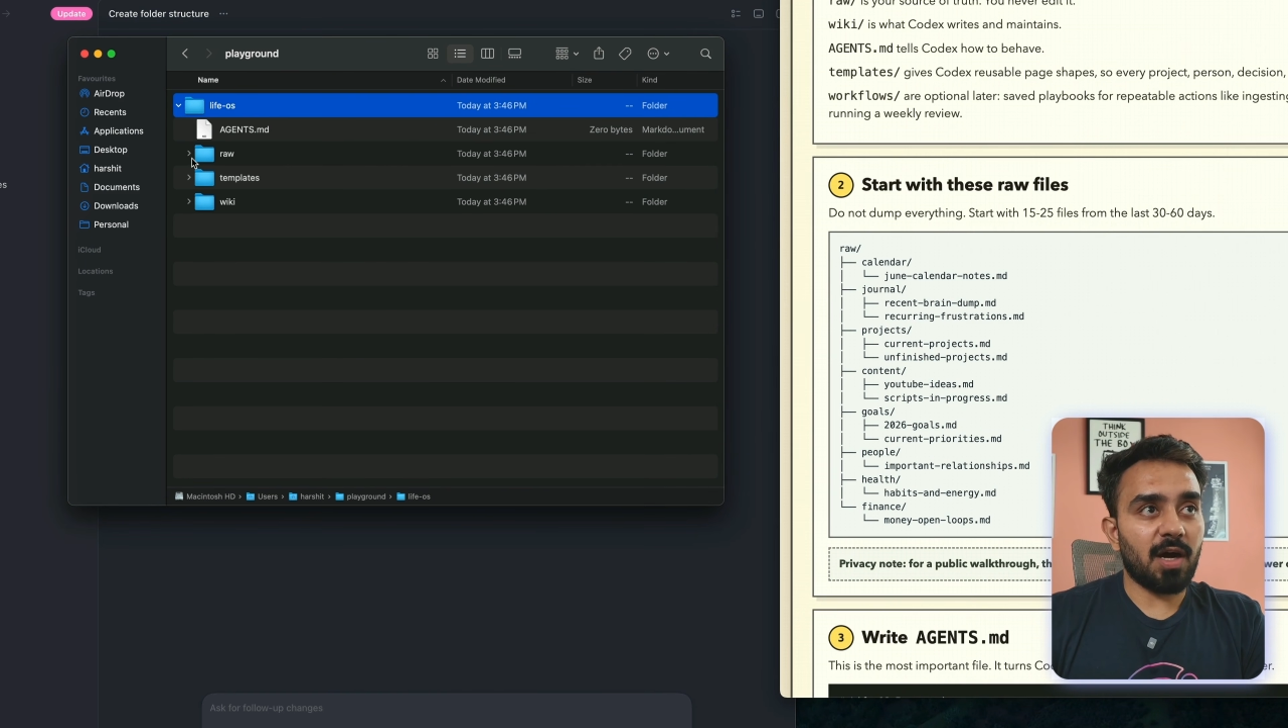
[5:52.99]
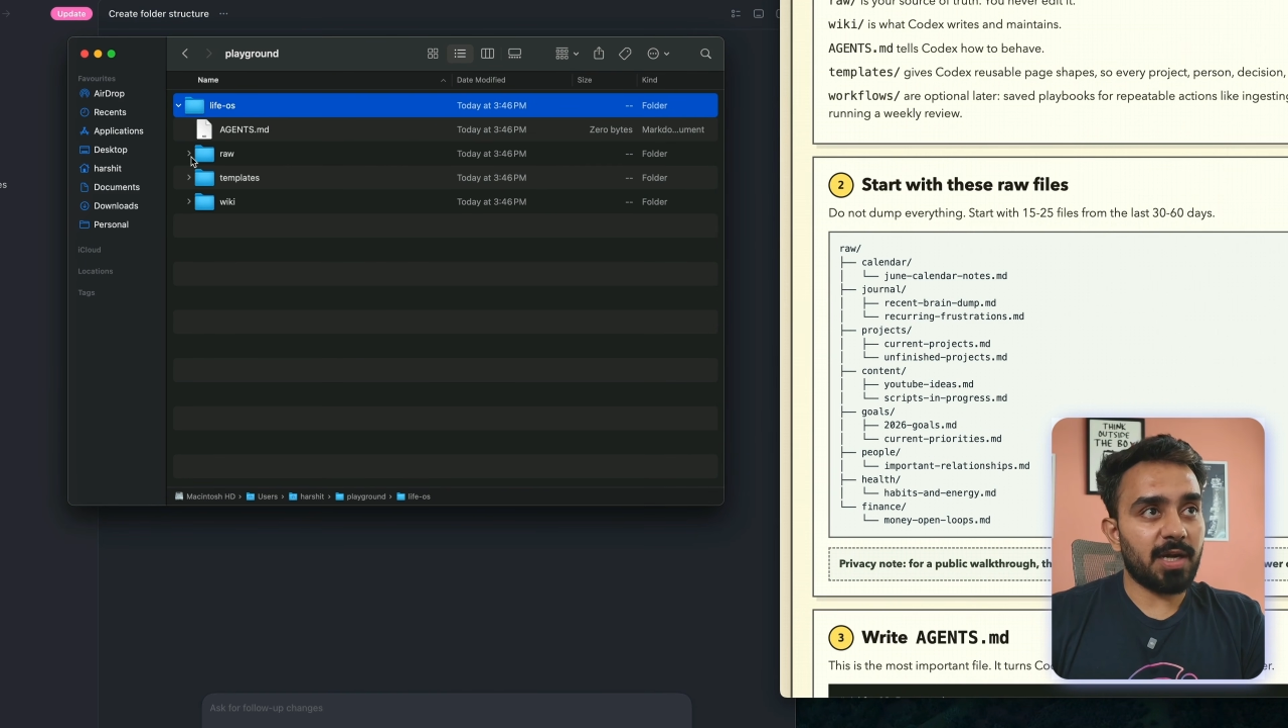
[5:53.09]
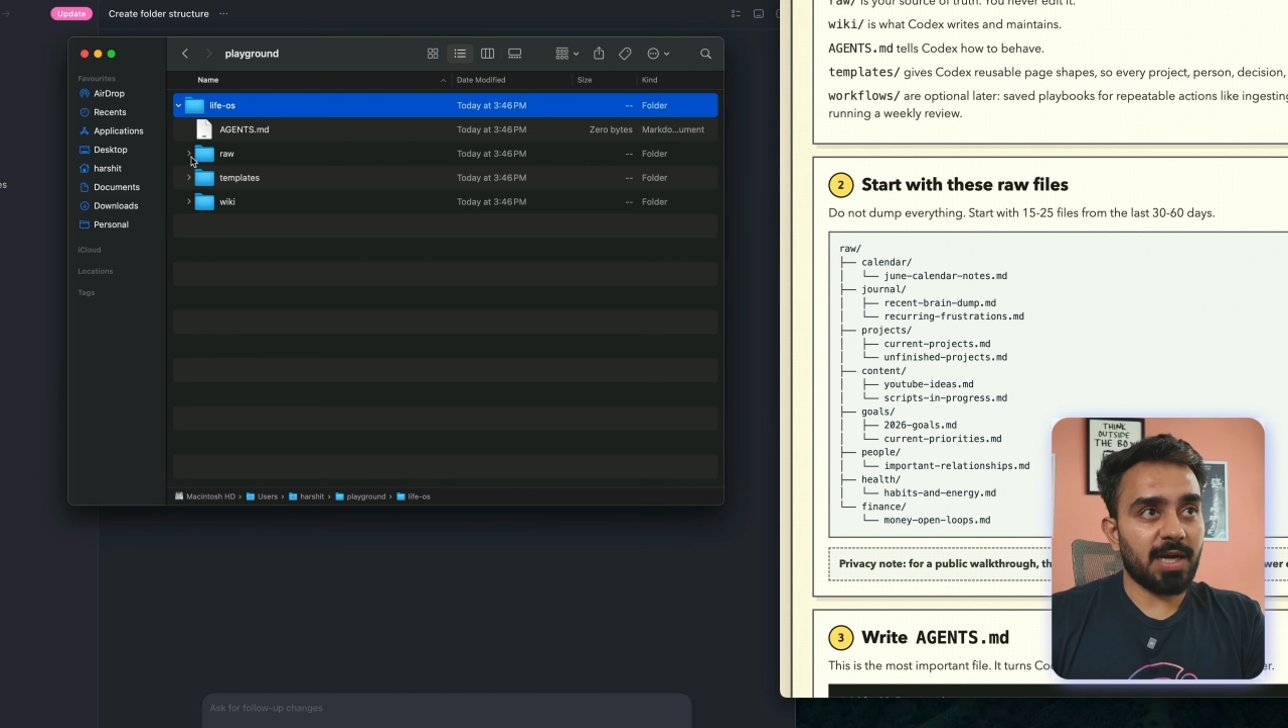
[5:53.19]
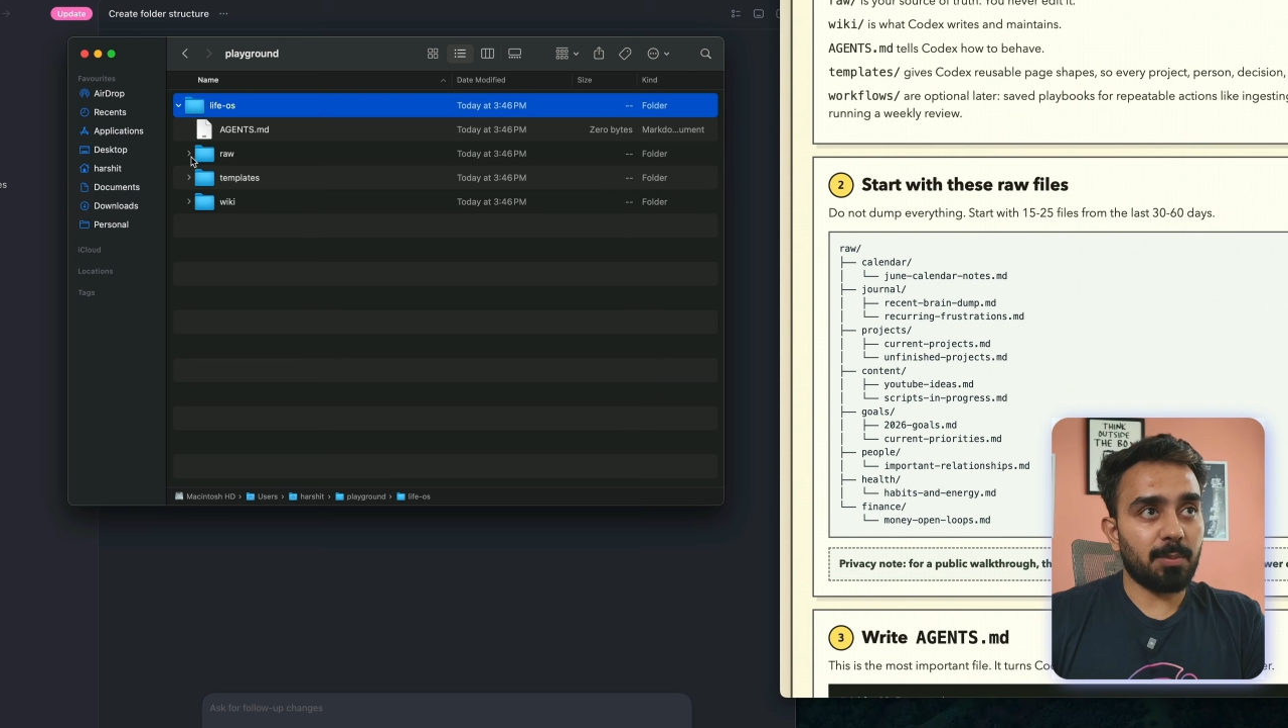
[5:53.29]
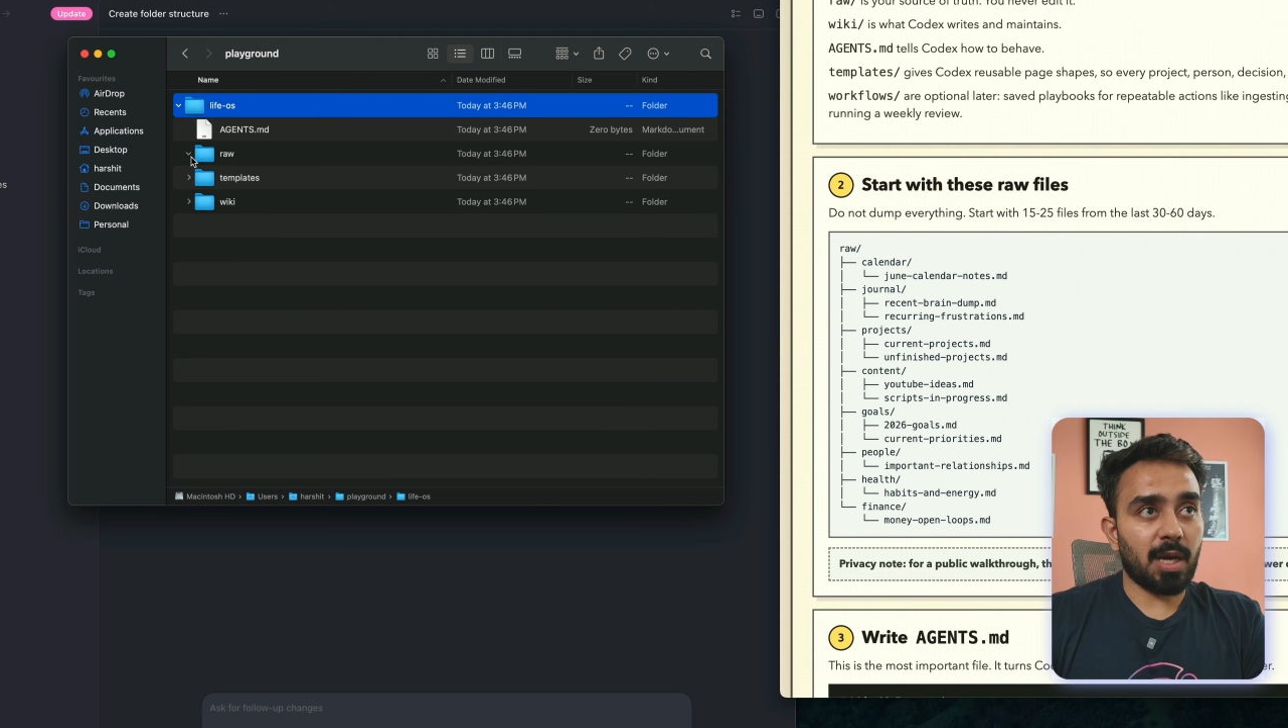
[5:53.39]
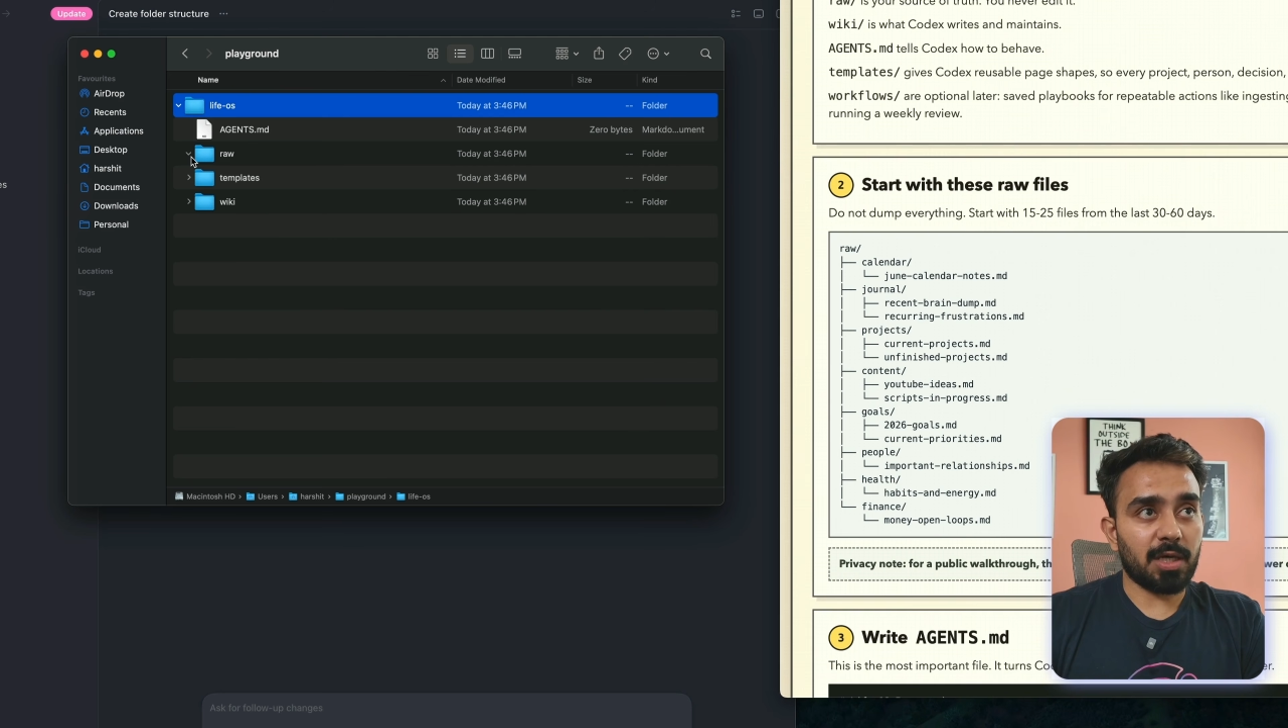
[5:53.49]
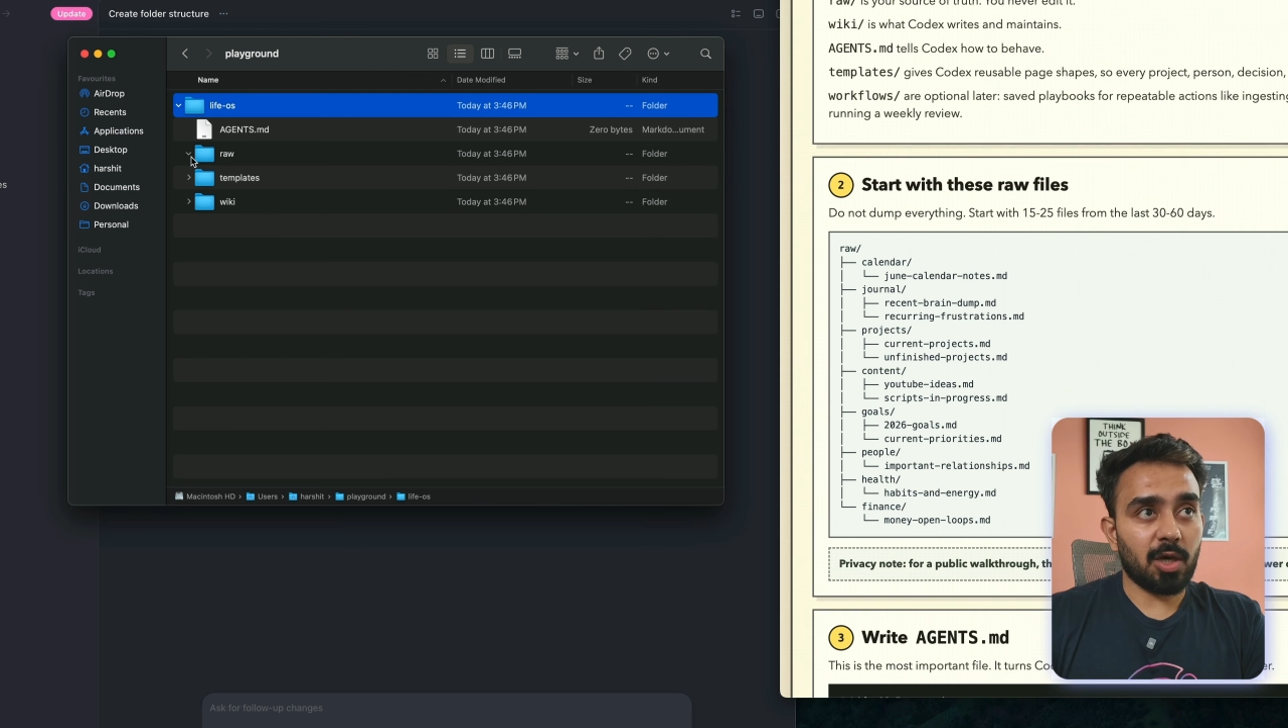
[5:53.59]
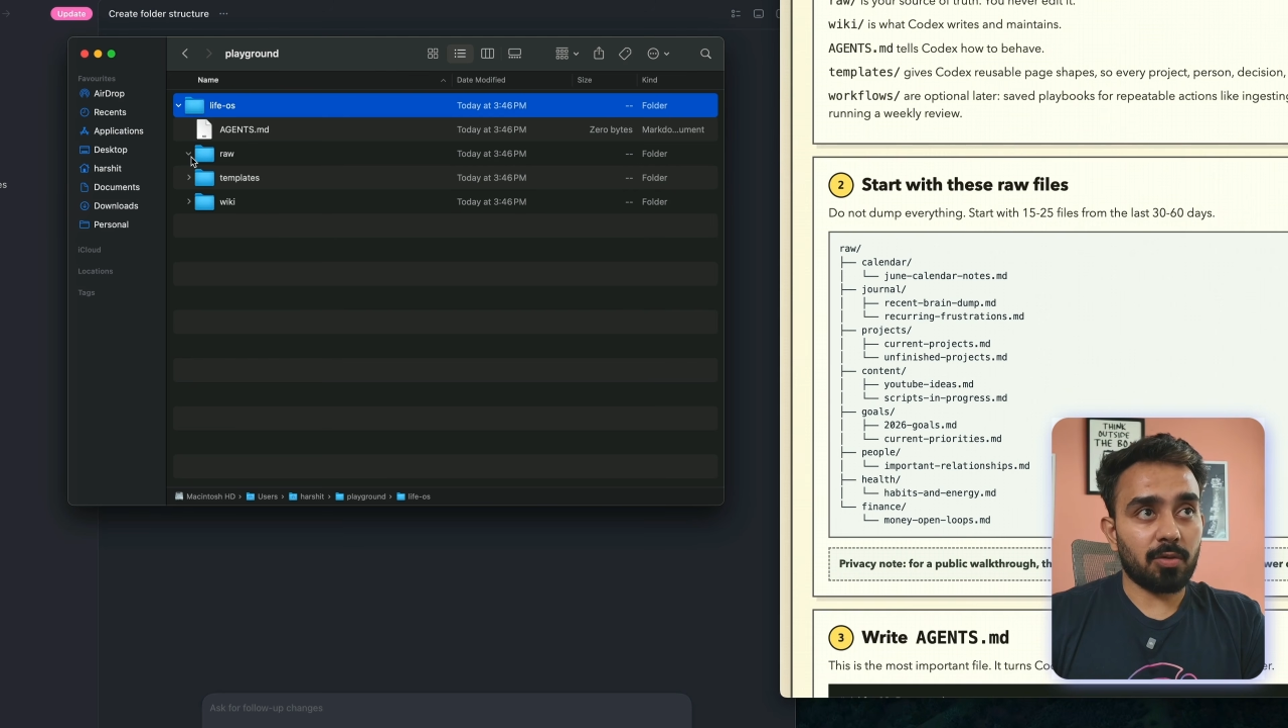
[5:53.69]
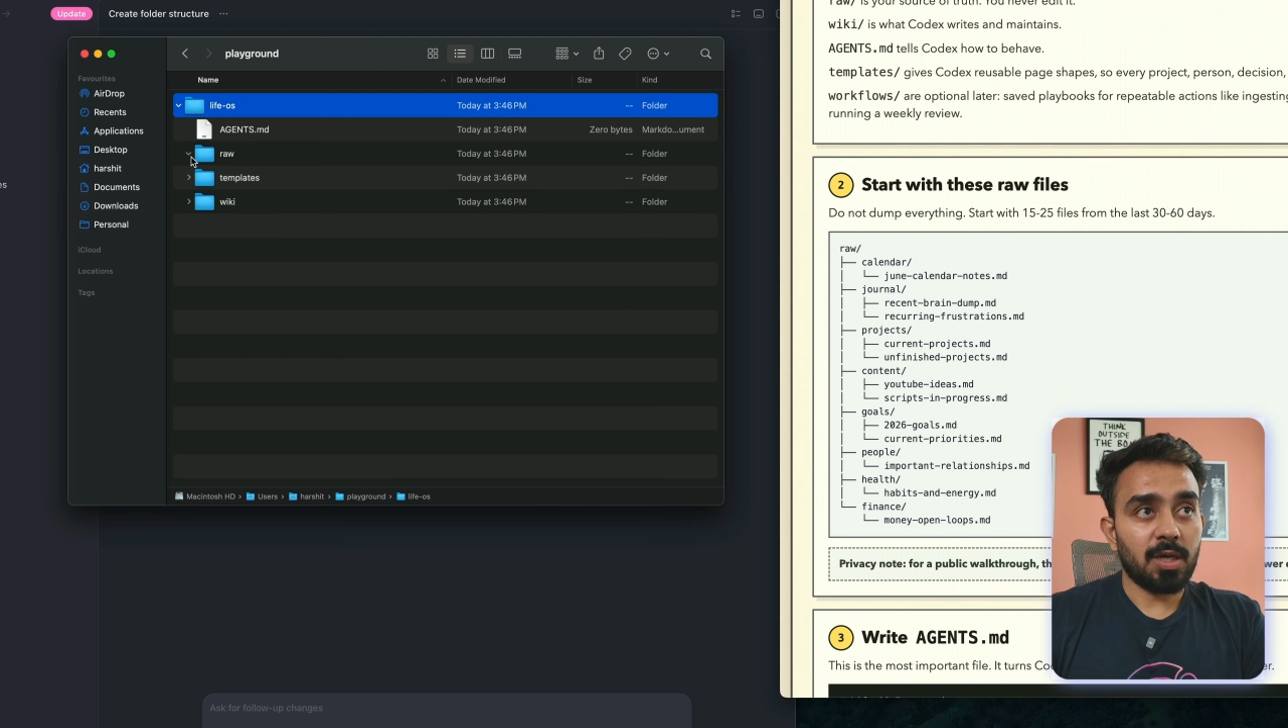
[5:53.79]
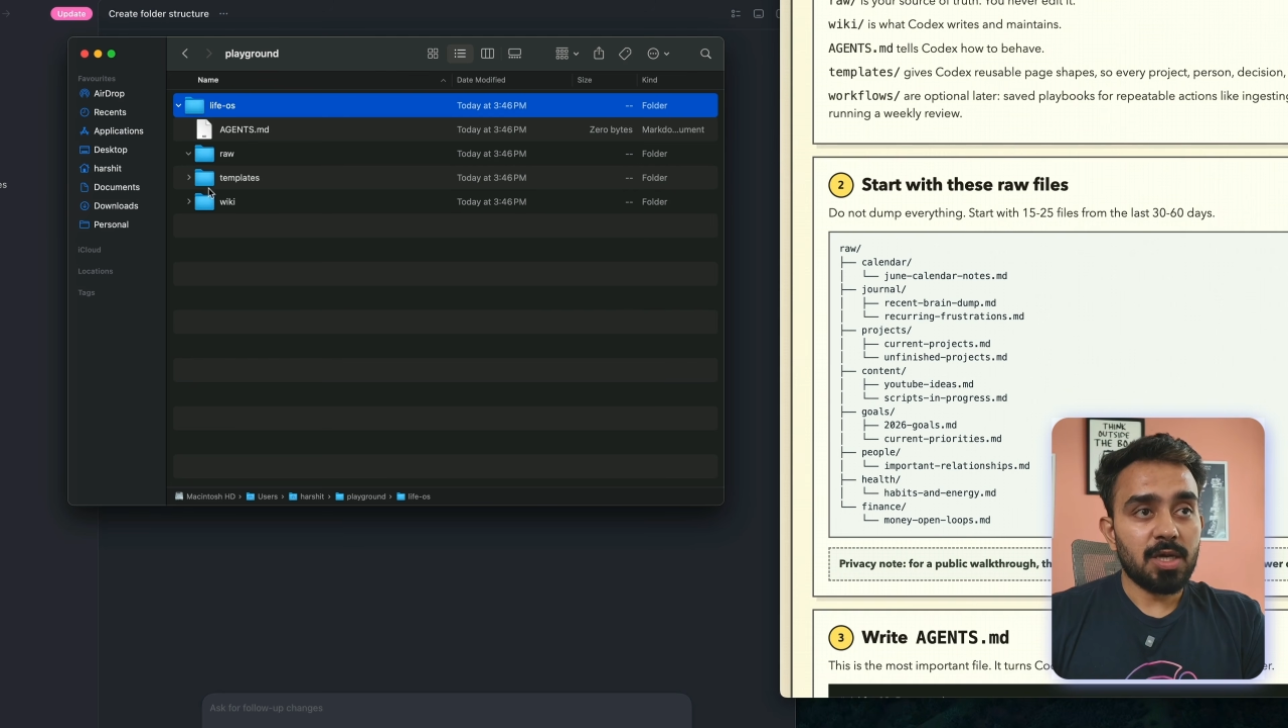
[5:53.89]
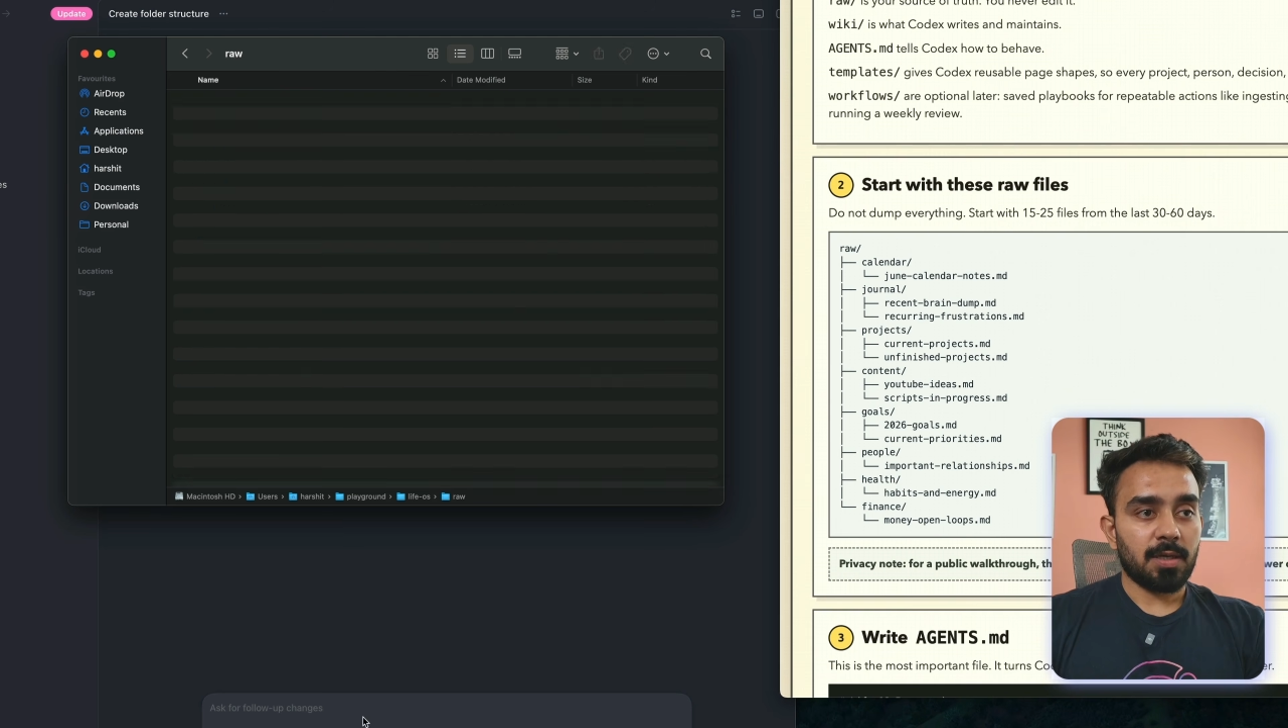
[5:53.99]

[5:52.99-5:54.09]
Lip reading: are in Markdown.